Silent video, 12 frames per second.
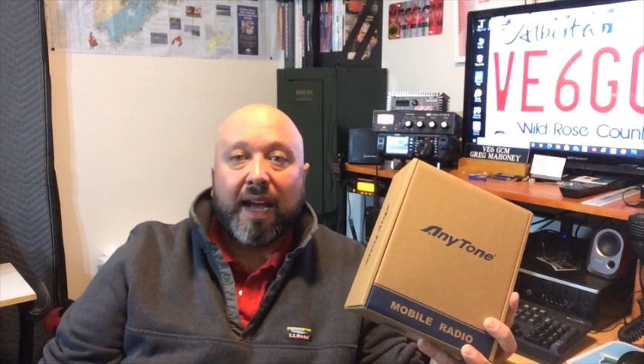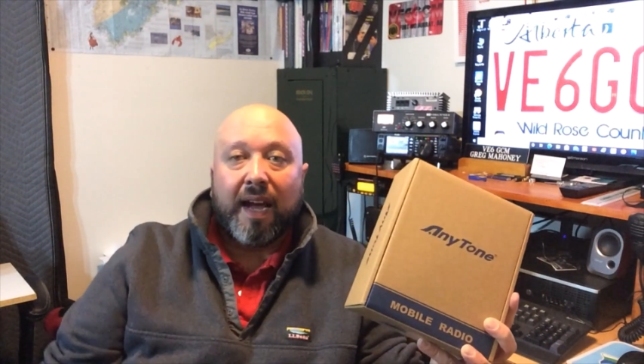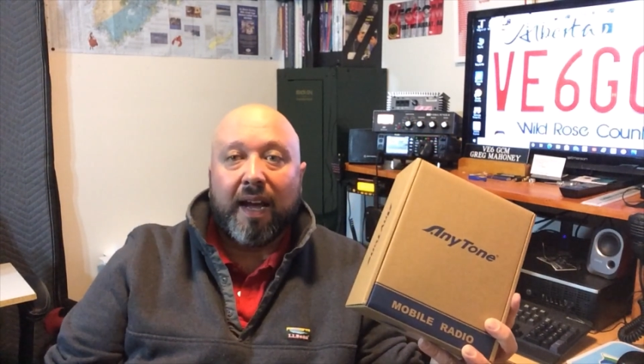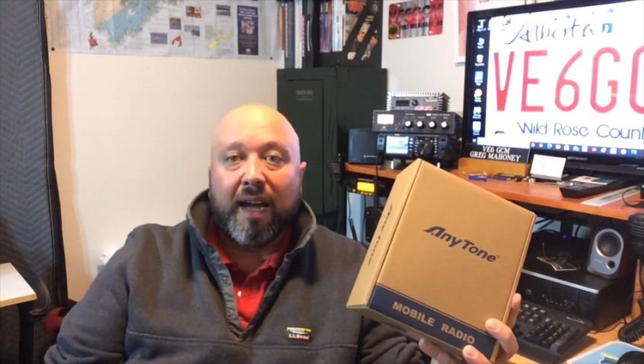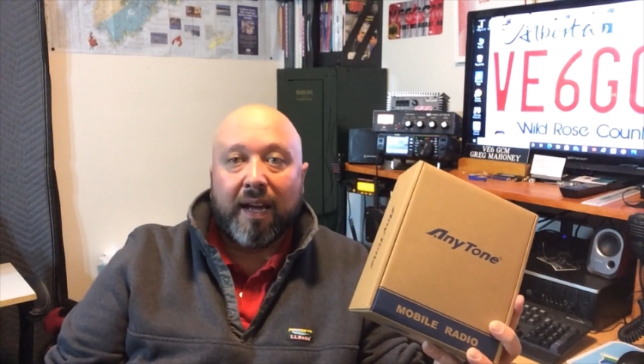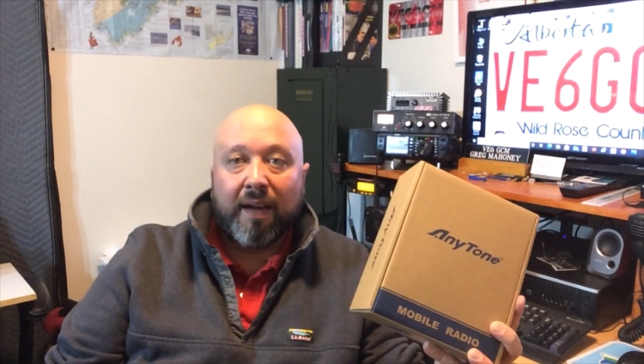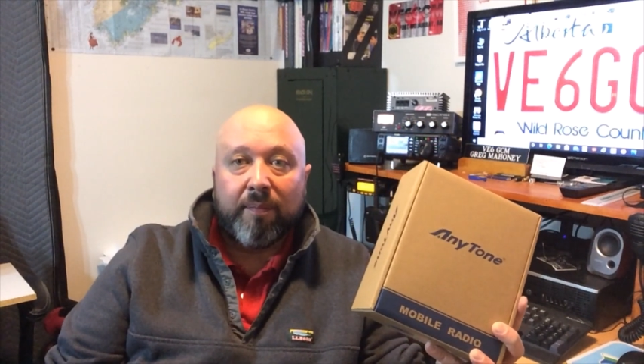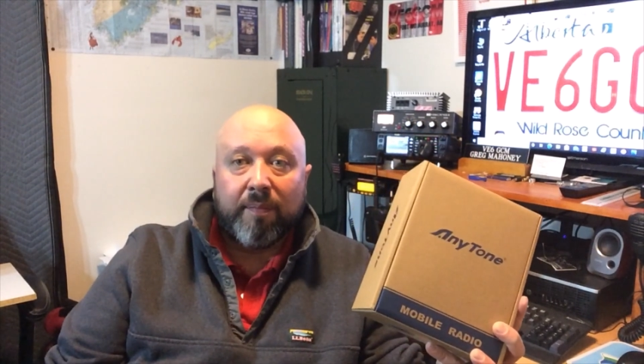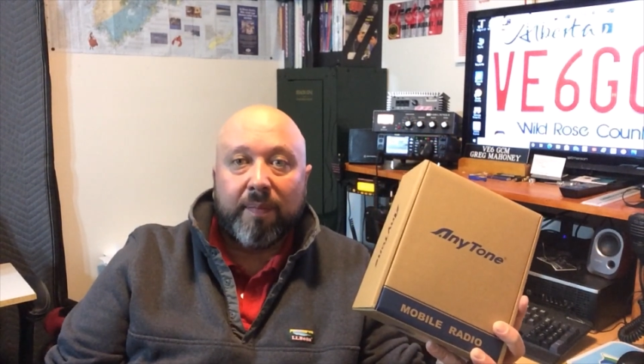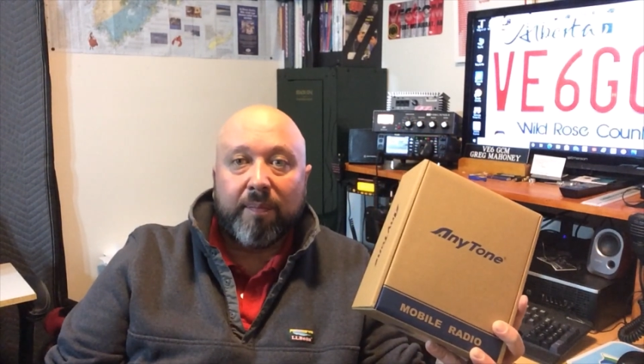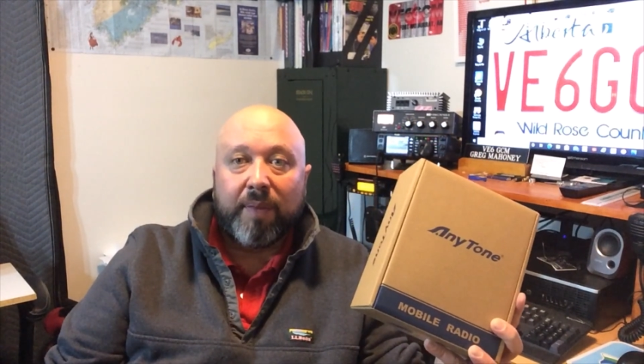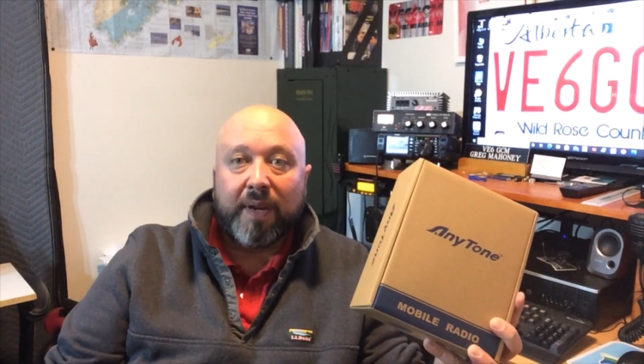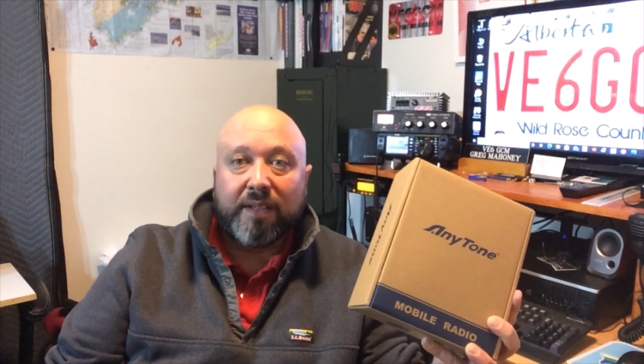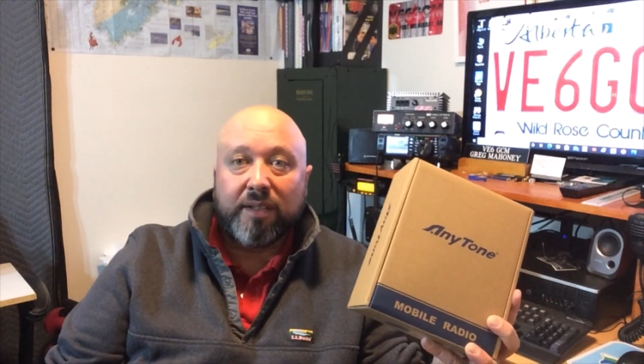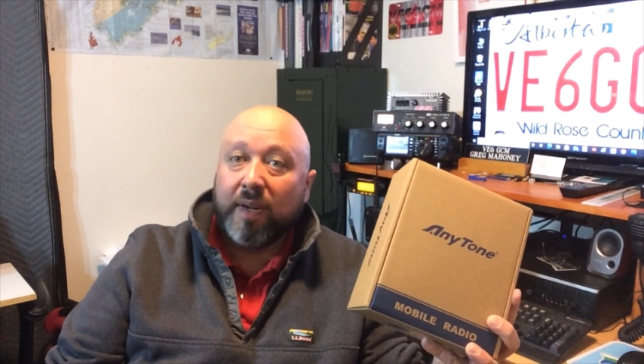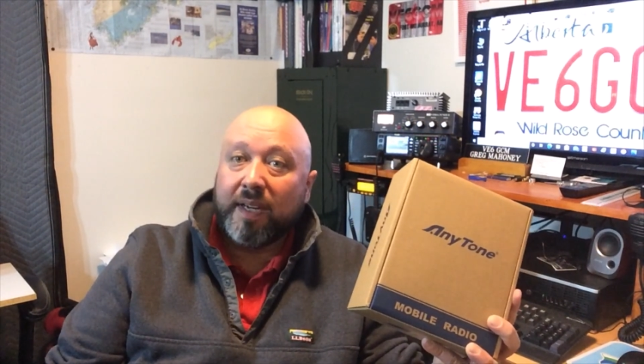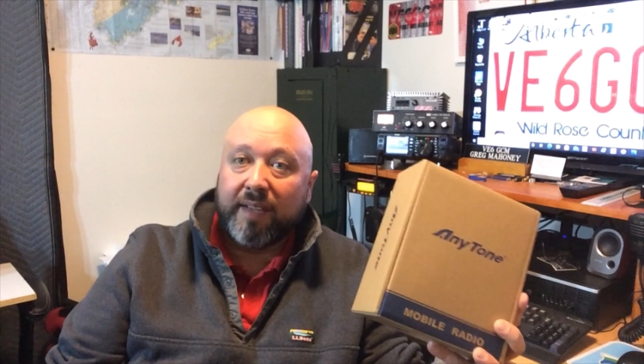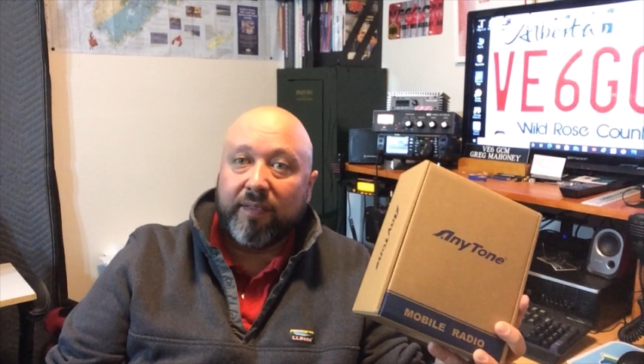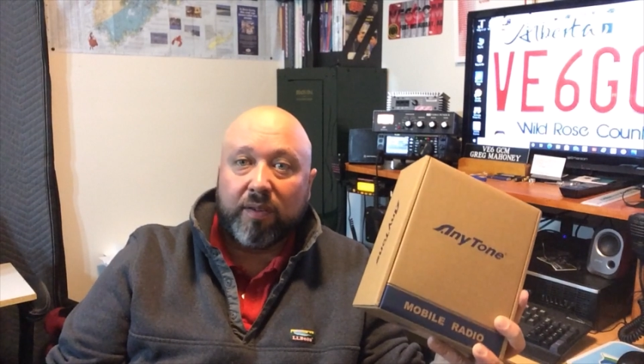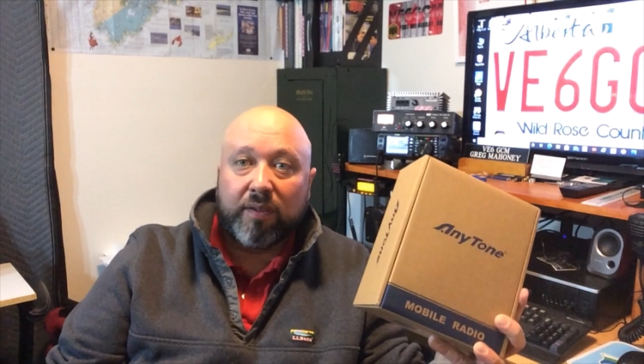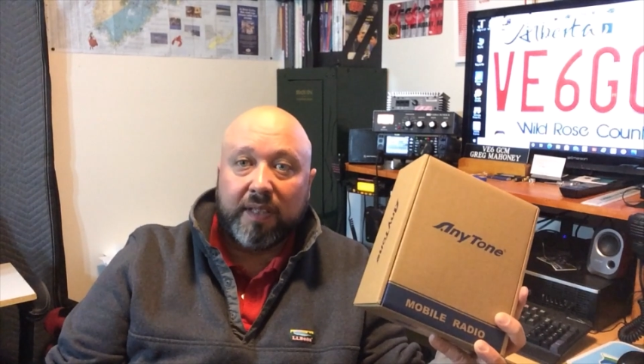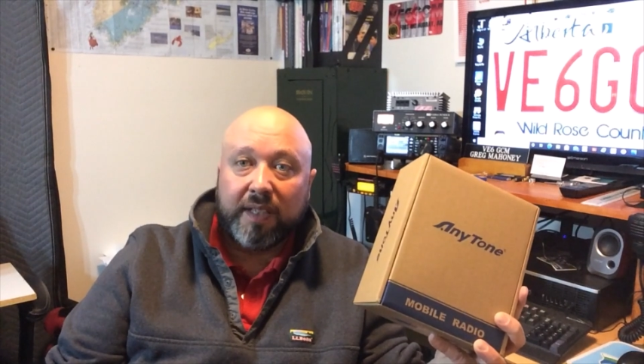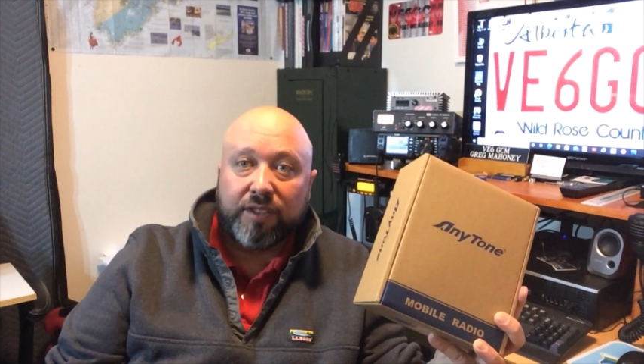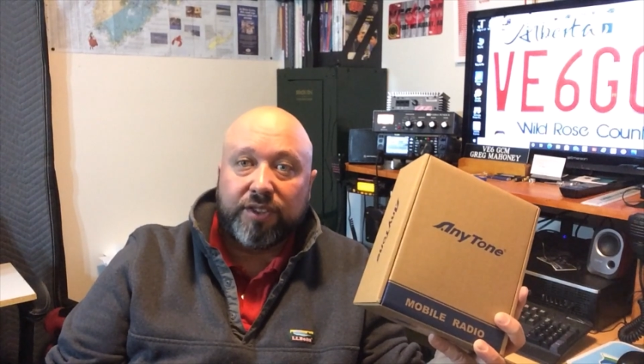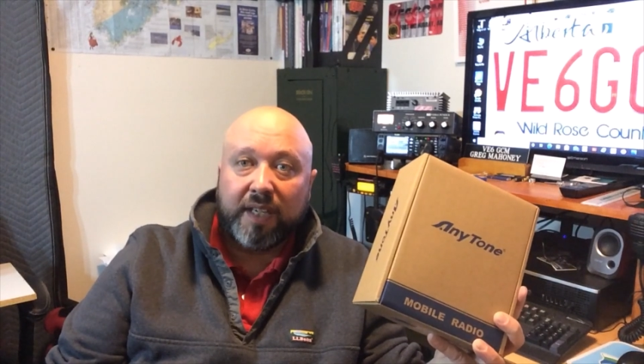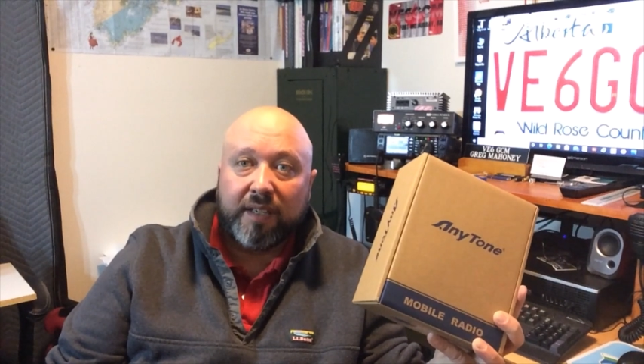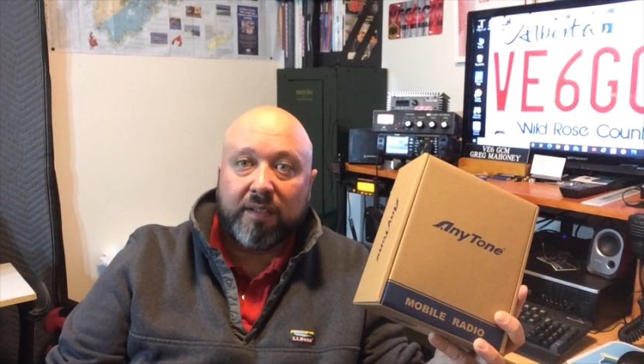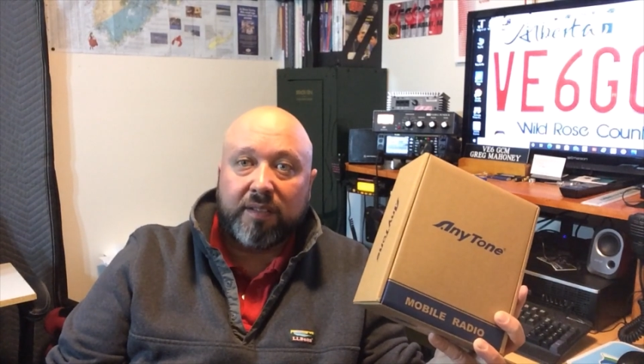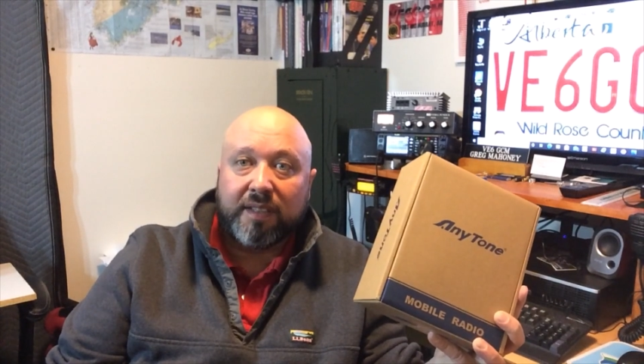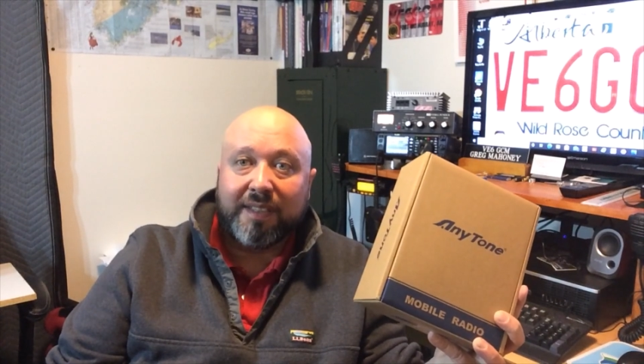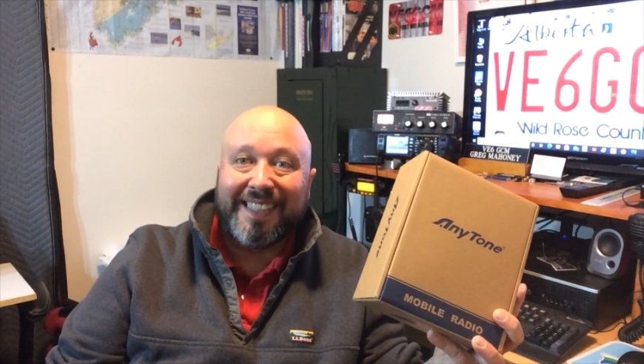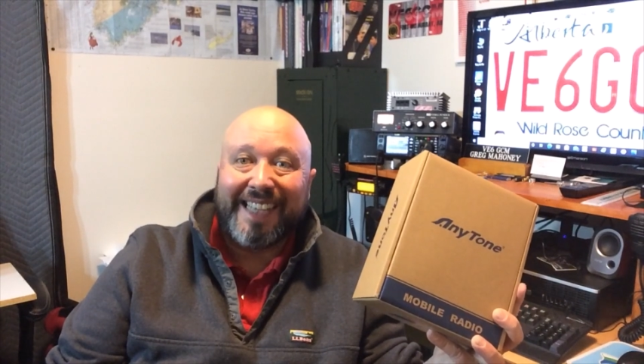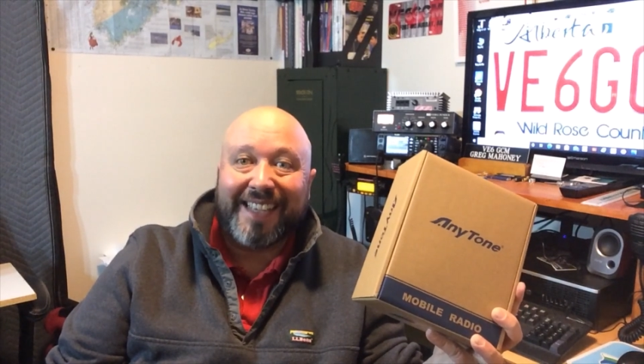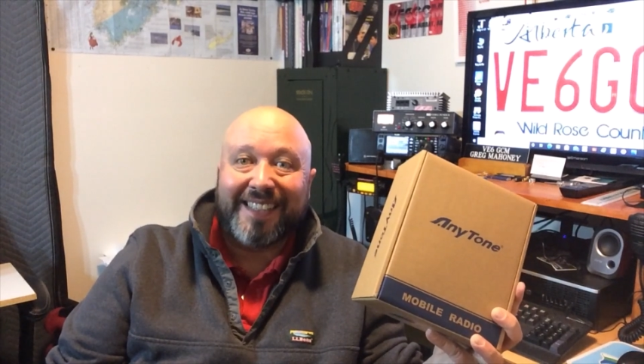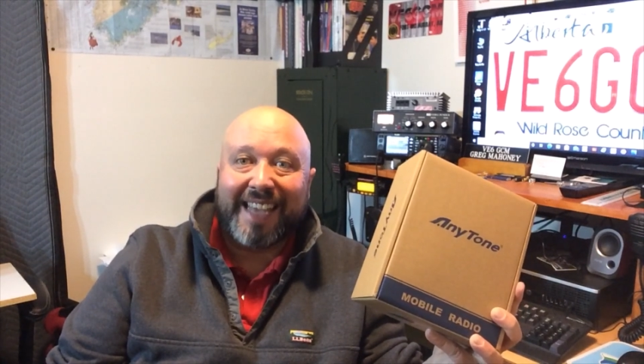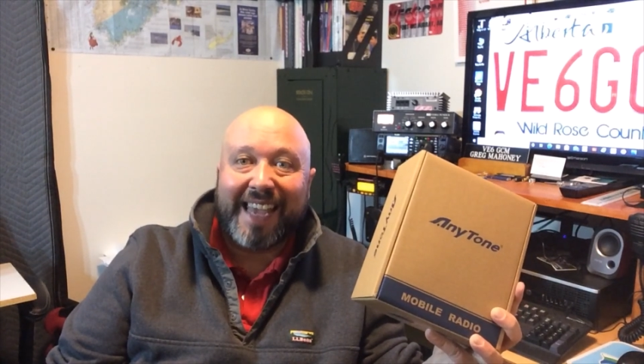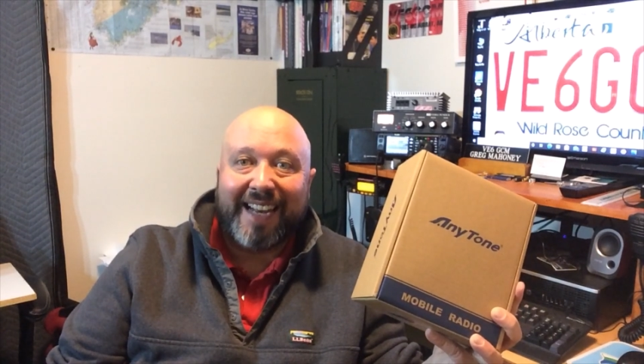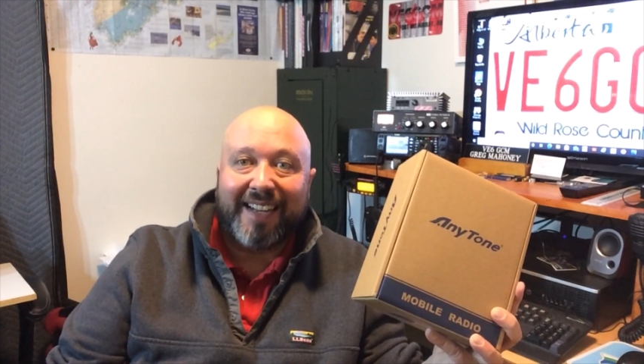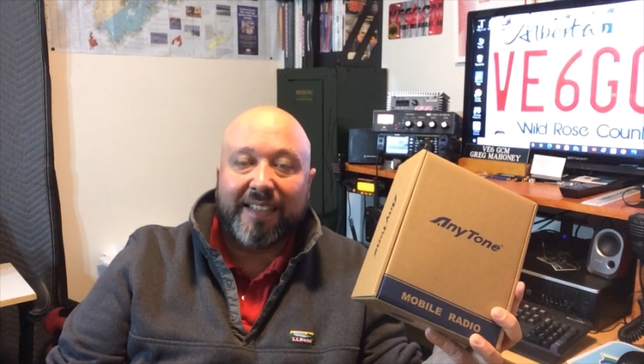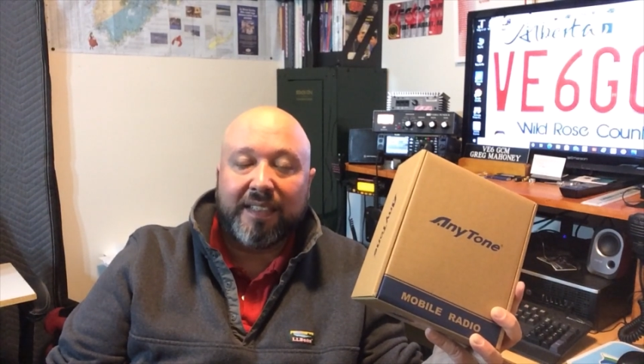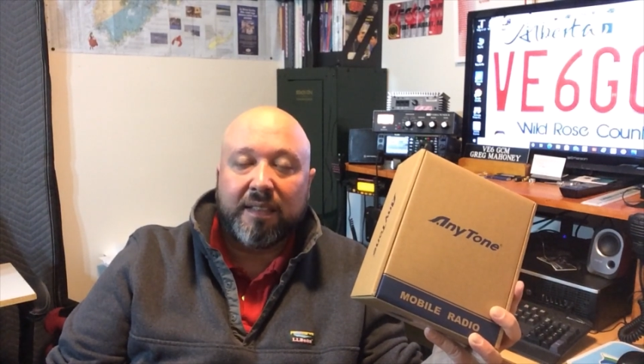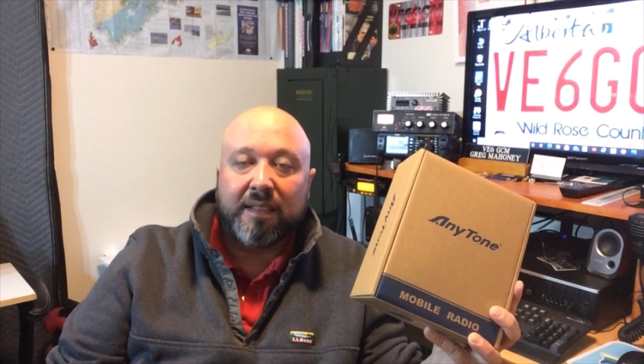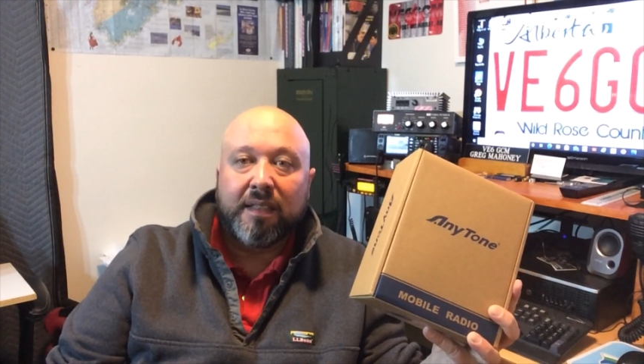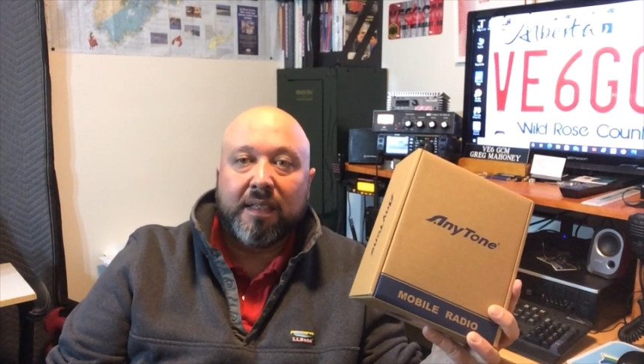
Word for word: Um, but I do want to give a little shout out to DX Canada.